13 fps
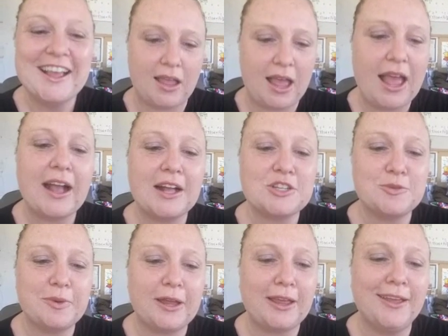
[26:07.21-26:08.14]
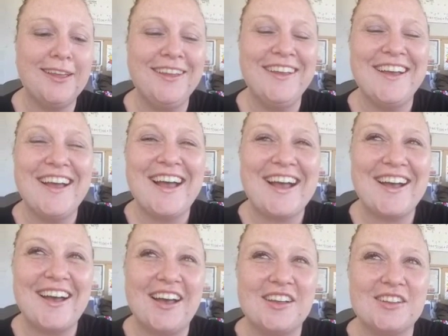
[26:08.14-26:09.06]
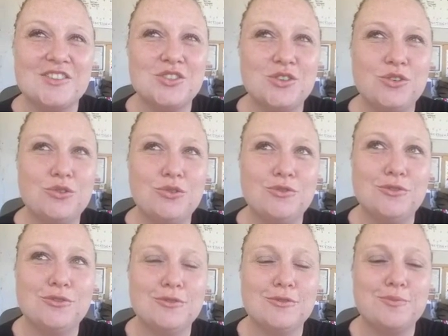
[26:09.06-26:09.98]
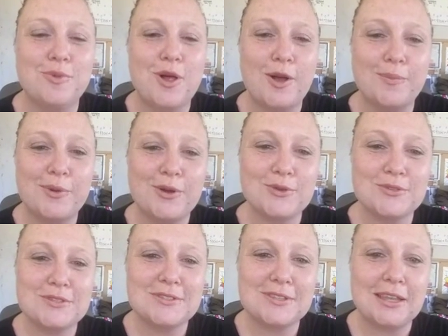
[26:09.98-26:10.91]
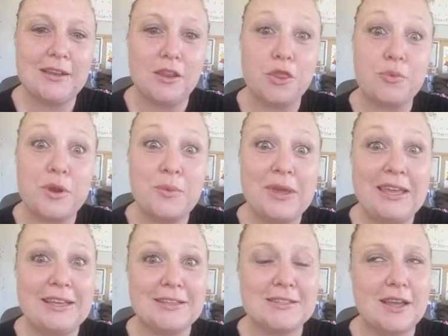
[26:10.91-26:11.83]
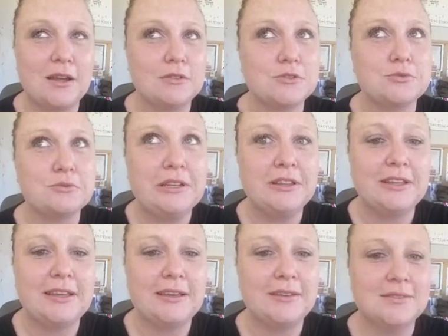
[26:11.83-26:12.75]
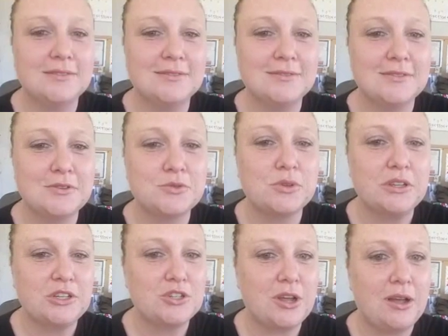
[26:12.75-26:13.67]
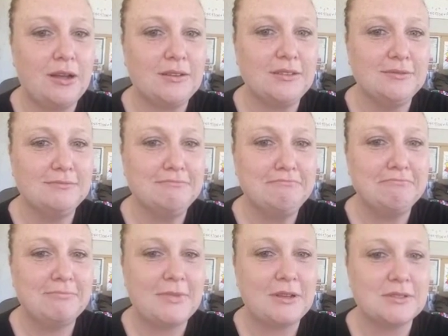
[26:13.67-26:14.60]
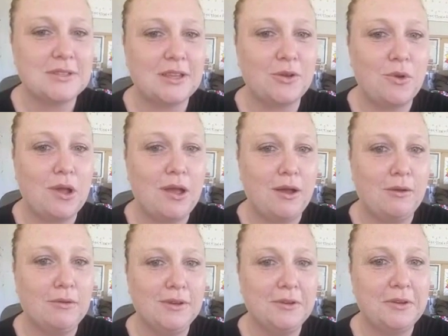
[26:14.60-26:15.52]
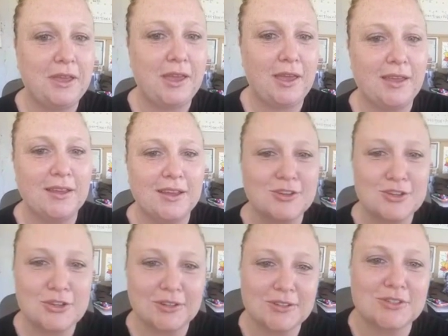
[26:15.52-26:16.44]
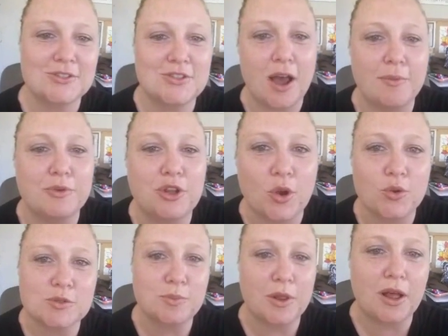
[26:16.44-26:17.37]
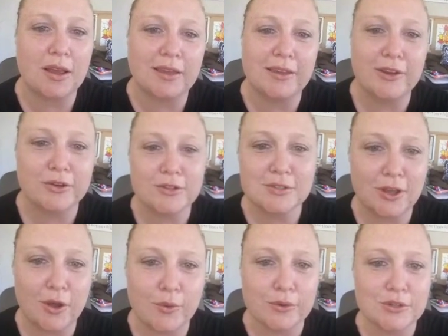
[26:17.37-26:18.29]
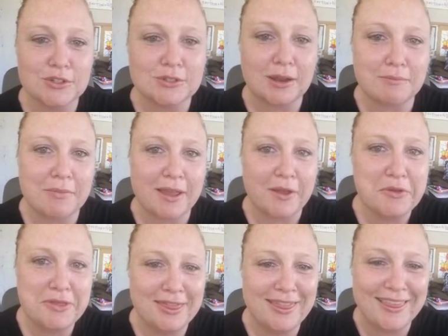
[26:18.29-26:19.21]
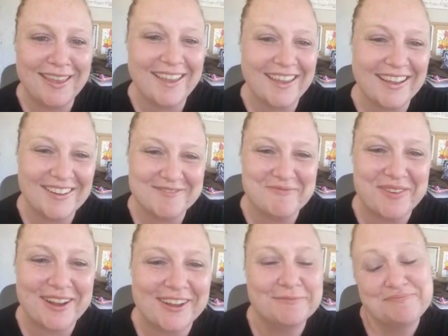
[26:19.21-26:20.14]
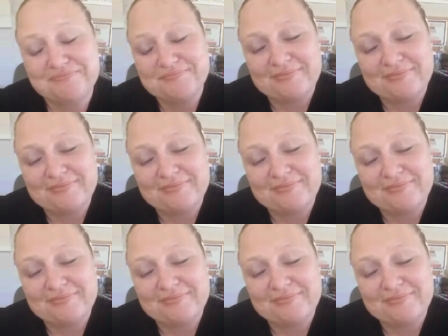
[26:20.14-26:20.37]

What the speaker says: I got you, buddy, 2 blog posts in 3 weeks. I was really shocked. I was like, wow, okay. I should have stopped ghost blogging years ago and just done my own thing, but